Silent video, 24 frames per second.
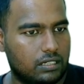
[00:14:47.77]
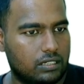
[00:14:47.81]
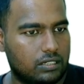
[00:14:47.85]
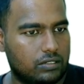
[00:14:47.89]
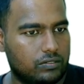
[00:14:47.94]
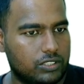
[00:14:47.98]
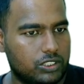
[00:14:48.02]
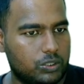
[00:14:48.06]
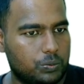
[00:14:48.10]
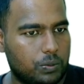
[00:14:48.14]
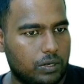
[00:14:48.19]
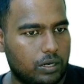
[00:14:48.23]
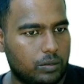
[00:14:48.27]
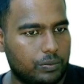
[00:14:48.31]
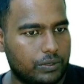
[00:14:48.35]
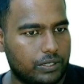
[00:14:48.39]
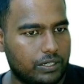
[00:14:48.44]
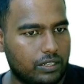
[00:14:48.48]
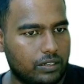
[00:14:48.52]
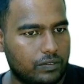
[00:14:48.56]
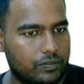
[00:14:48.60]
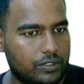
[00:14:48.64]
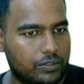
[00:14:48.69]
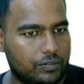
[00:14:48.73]
Which
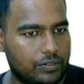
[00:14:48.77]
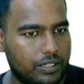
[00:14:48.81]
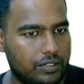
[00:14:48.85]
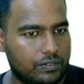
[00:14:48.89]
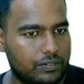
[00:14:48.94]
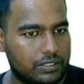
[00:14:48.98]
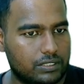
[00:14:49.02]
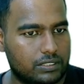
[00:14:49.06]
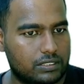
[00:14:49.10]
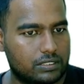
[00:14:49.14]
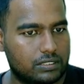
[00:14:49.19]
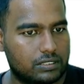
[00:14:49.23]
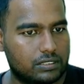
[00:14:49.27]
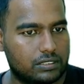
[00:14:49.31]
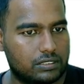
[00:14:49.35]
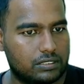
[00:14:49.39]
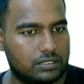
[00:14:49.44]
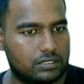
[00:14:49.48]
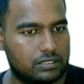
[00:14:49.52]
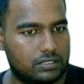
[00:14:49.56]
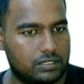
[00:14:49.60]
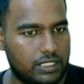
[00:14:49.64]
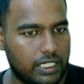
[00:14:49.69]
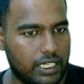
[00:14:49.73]
property of the wave is
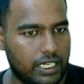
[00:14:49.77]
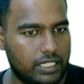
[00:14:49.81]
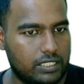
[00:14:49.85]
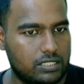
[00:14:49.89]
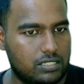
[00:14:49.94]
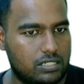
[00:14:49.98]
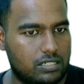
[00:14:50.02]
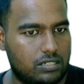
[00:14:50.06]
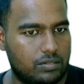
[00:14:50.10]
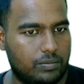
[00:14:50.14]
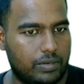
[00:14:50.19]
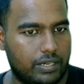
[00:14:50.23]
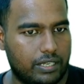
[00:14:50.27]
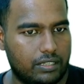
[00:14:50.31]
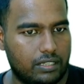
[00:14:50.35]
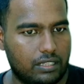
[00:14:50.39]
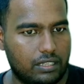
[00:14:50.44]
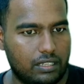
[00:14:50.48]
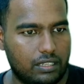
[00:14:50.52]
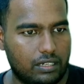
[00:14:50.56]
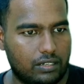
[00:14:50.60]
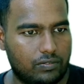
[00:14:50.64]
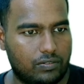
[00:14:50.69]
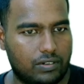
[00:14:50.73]
changed by
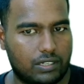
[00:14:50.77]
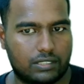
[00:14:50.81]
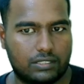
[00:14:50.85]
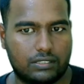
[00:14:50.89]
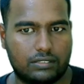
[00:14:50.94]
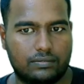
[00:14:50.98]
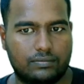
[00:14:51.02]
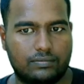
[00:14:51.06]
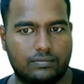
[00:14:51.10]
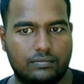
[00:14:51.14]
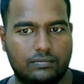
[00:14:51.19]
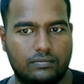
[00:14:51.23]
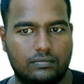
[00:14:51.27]
the reflection?